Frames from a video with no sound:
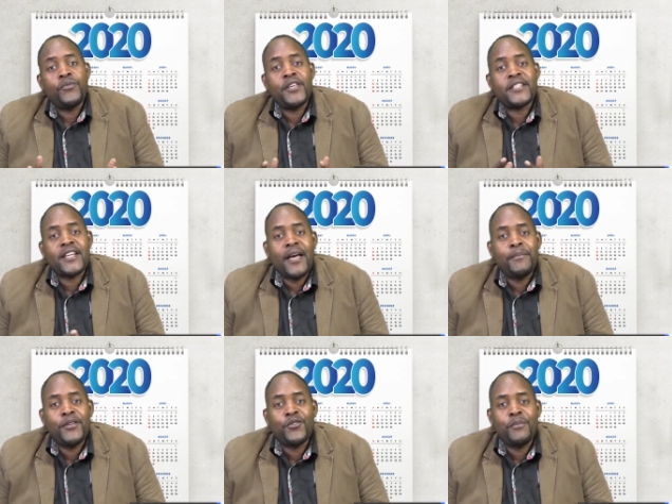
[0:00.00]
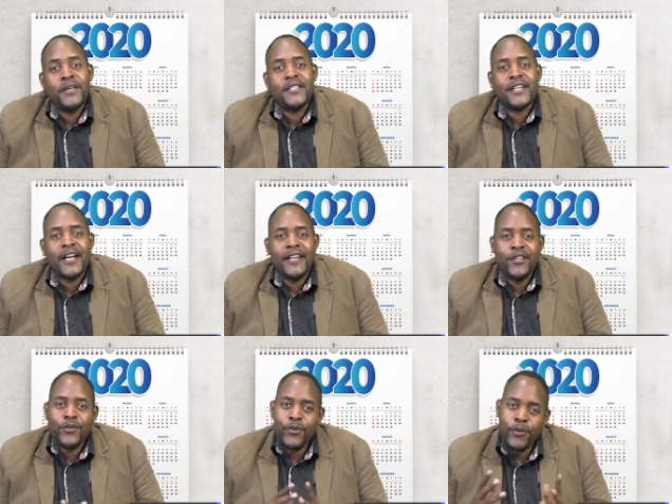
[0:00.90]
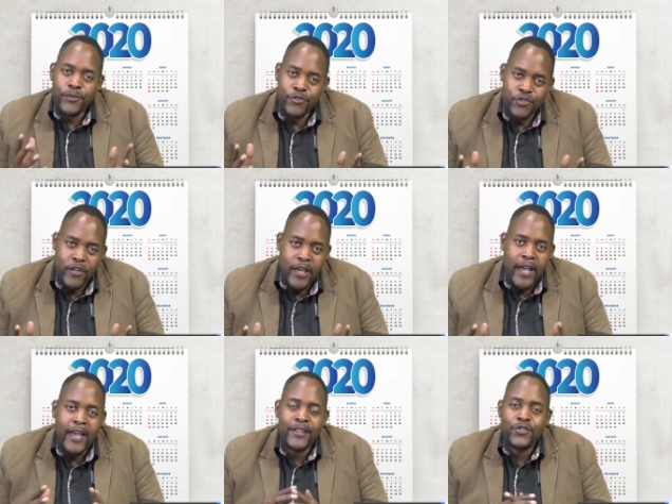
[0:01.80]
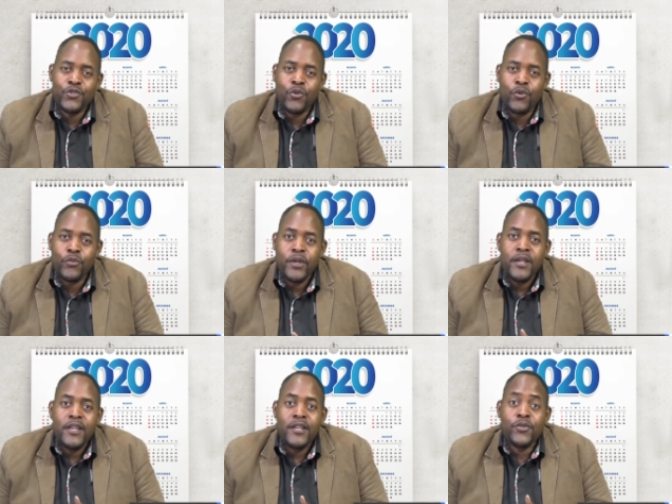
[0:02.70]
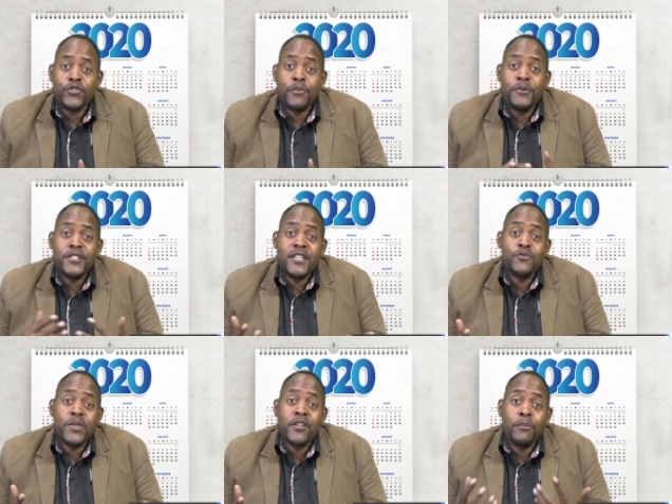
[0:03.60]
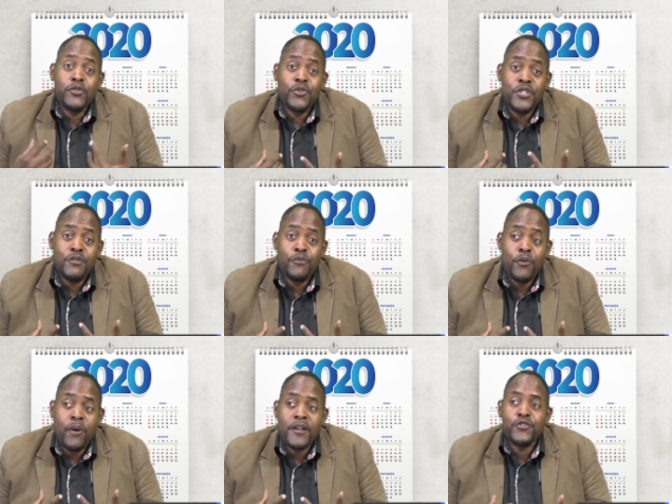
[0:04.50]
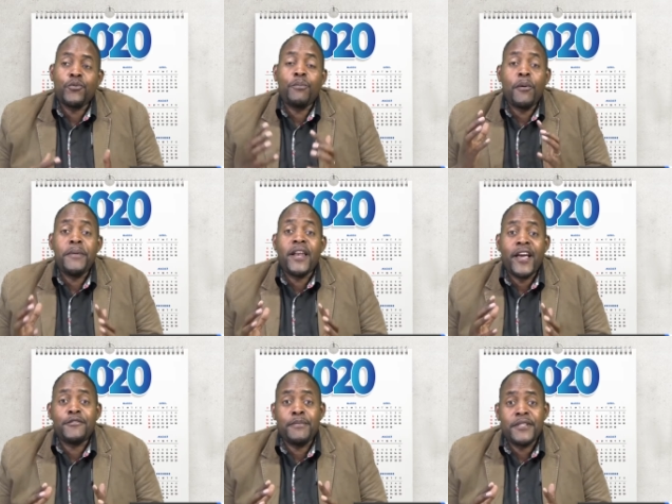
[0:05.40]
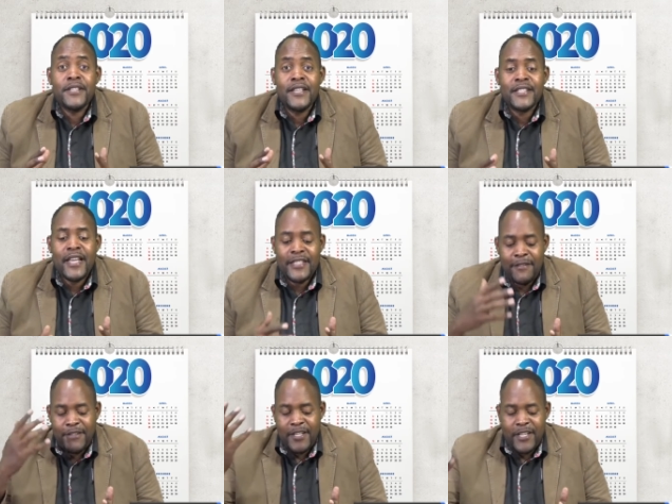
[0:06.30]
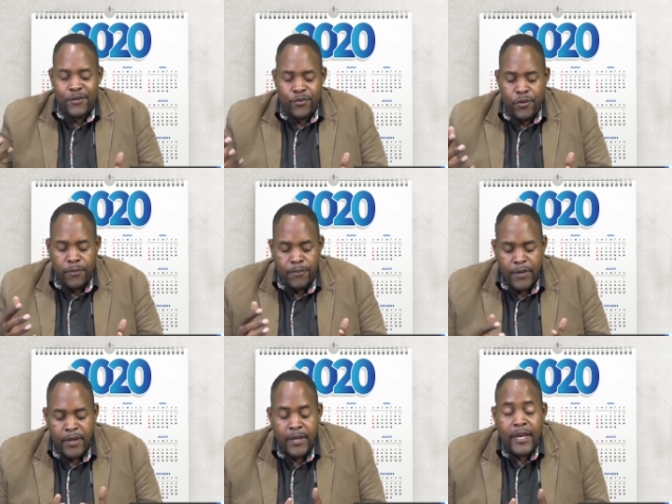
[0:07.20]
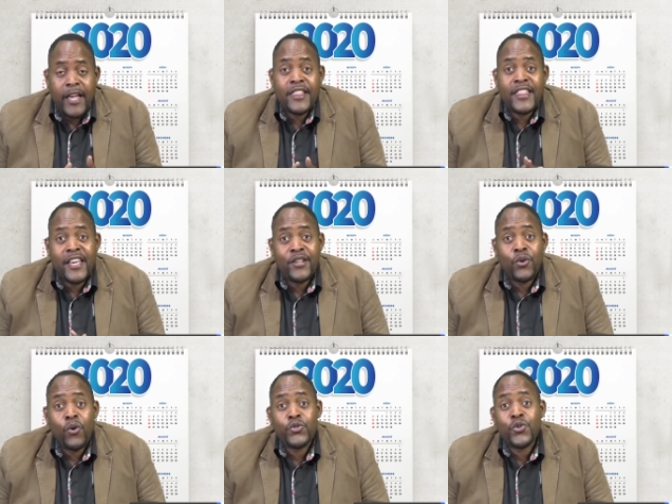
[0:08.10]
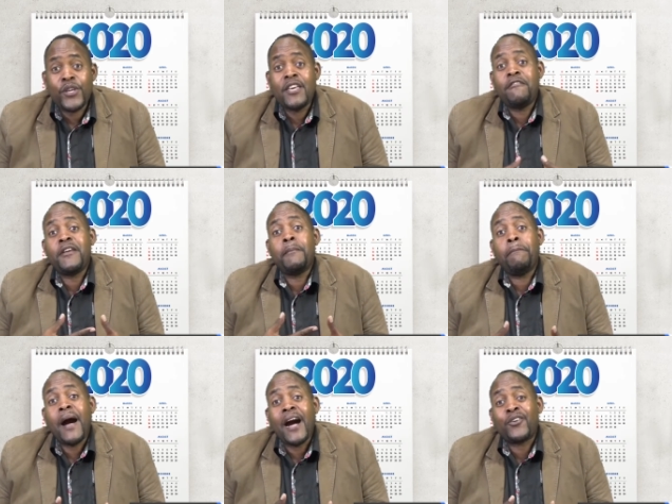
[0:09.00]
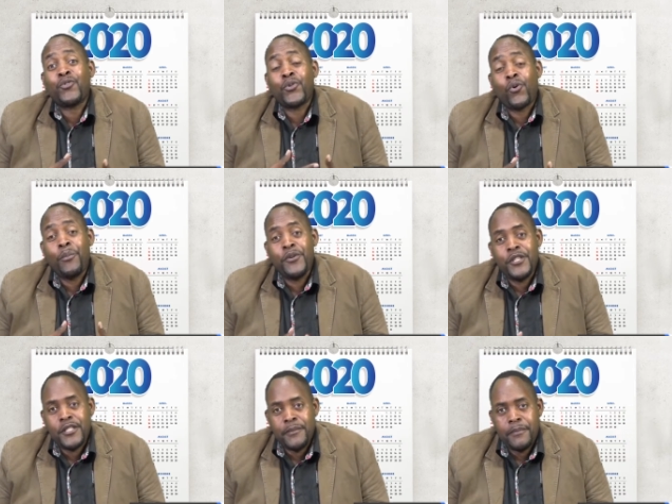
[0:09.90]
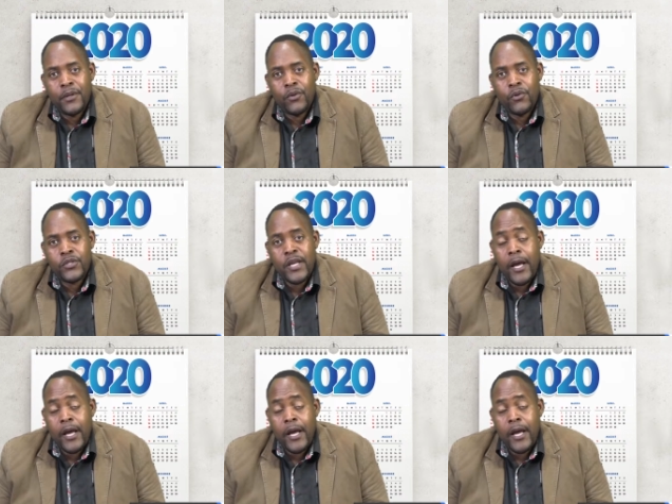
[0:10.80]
just come in to basically, share and so on. It also presents with an opportunity for us to mobilize business and definitely grow. And then also giving back to the community, because